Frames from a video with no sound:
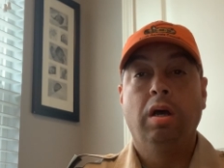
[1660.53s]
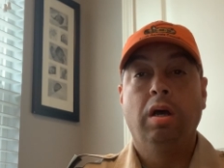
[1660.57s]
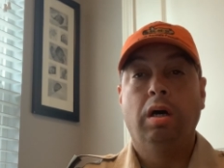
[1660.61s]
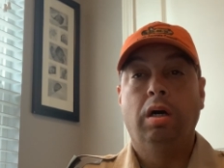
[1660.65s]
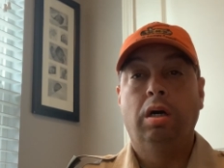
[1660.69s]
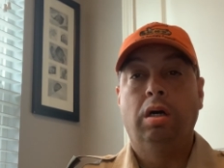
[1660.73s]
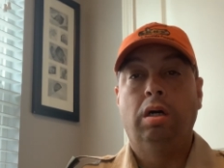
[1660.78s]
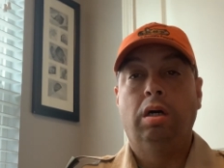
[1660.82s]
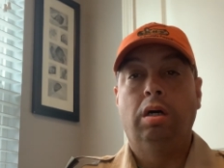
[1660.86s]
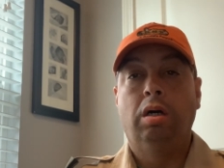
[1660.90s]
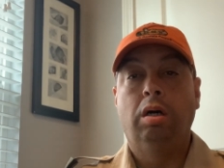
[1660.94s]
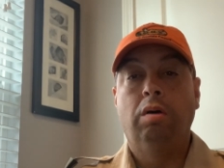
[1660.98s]

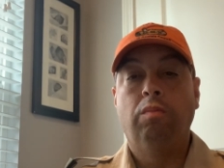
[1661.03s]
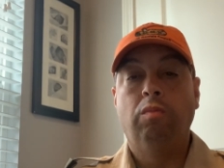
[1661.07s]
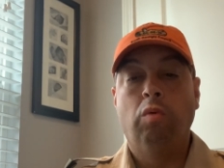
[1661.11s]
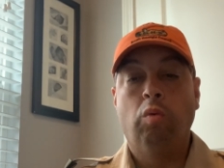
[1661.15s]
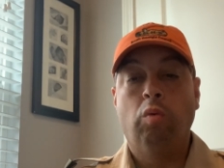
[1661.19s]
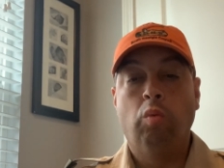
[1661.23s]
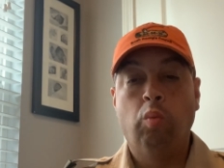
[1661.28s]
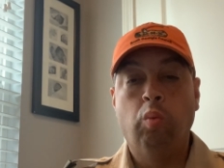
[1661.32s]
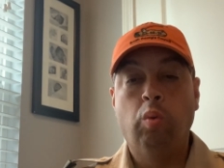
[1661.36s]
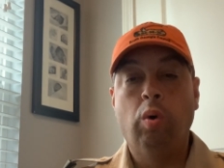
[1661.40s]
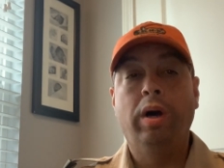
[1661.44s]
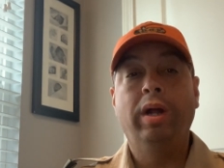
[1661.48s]

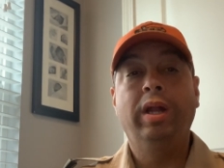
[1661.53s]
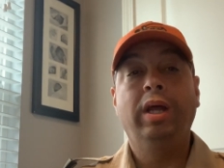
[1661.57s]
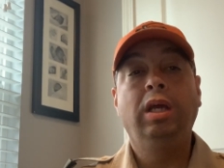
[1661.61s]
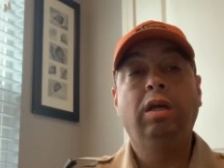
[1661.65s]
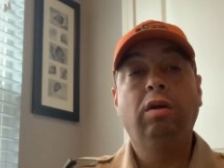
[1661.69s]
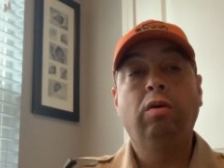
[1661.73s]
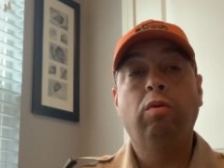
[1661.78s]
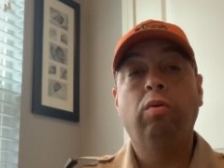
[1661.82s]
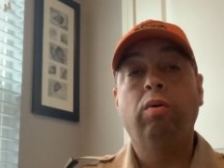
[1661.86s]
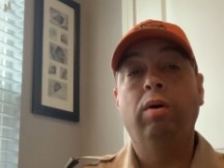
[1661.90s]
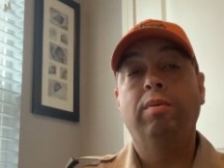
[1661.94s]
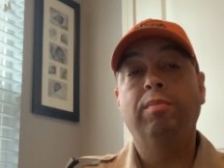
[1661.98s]
What
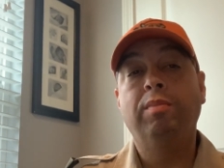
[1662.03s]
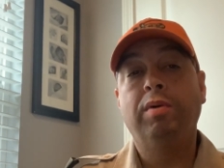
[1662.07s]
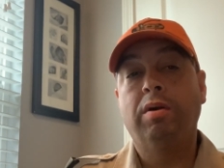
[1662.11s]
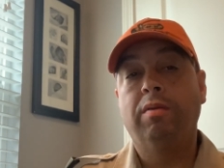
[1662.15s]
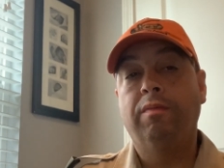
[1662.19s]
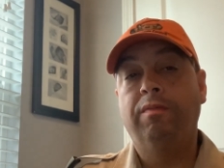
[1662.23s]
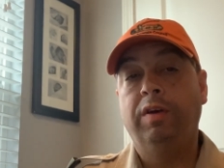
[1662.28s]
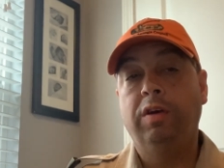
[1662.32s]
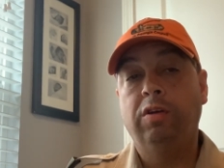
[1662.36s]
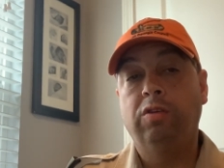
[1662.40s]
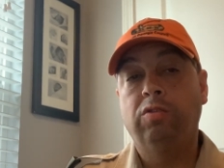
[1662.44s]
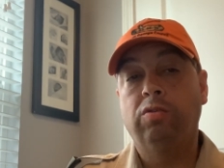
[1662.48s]
equipment or
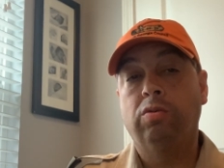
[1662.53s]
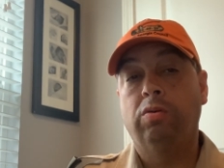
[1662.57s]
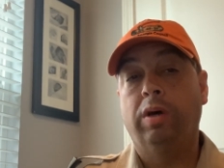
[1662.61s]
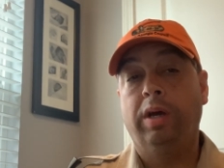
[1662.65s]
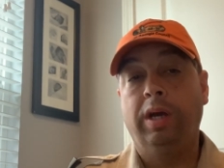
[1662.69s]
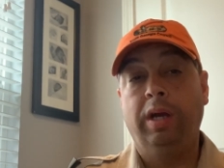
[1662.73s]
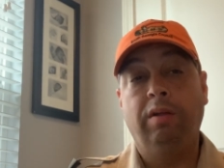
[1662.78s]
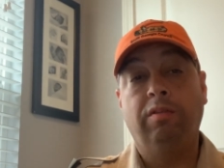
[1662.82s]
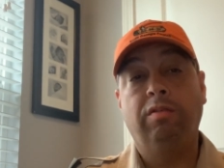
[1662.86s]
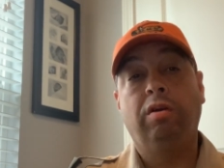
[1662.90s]
visual aids?